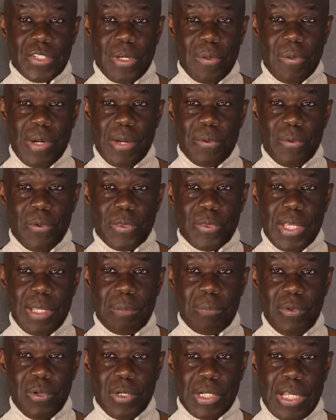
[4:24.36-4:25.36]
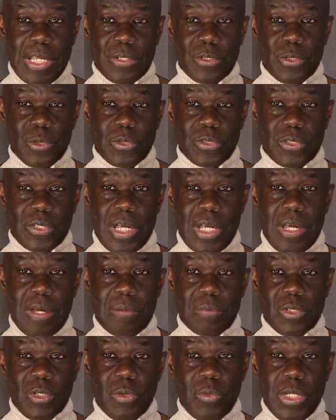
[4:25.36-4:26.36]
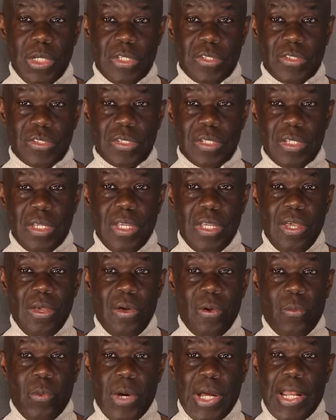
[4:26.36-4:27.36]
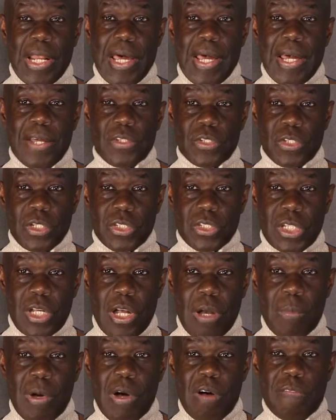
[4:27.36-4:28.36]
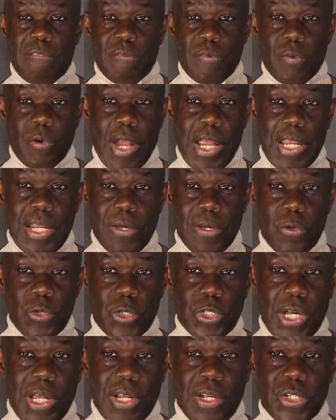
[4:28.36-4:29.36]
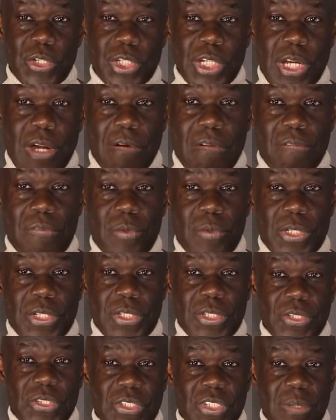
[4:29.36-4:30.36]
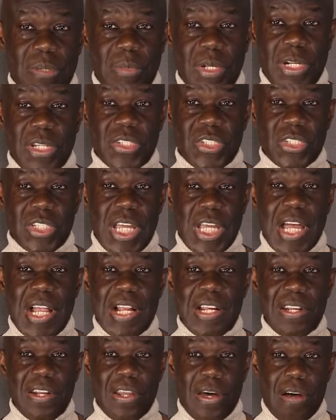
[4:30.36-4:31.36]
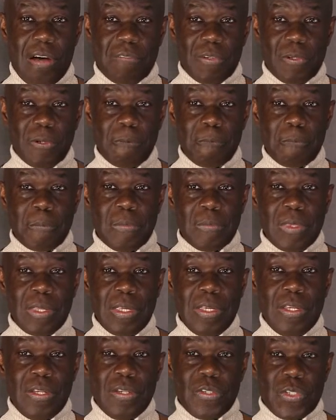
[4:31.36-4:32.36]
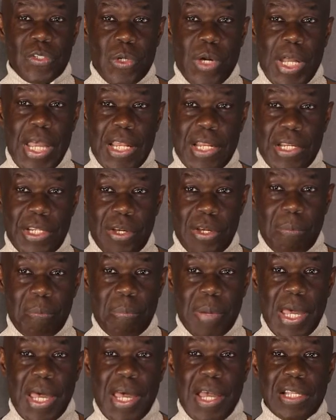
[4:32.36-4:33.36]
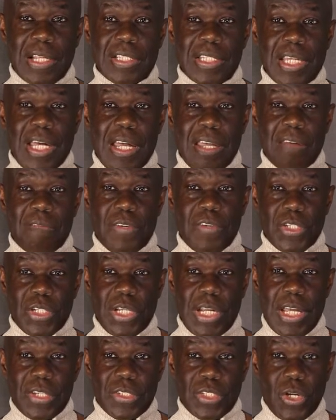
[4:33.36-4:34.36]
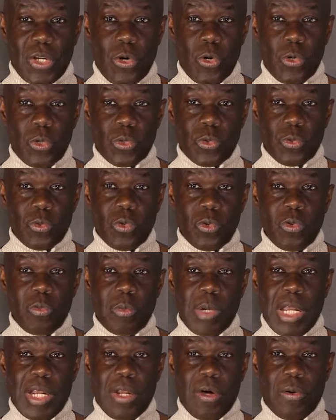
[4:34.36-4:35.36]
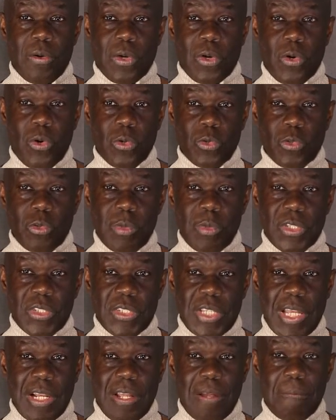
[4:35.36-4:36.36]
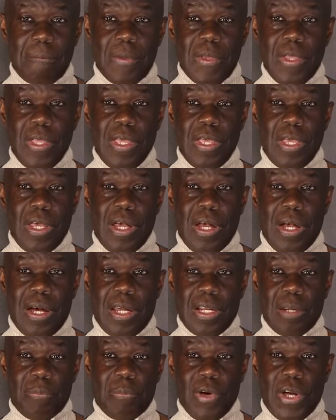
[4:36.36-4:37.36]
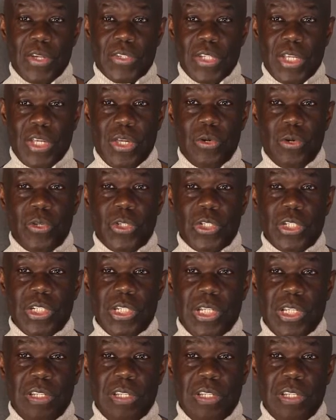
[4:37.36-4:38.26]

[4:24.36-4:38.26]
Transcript: how I wrote that book. That took 2 weeks. Well, I had just come off of writing Who Shot the Sheriff, which is a similar style novel, so I had it done packed. I visualized the courtroom. I know how the courtroom is set up, the prosecution, the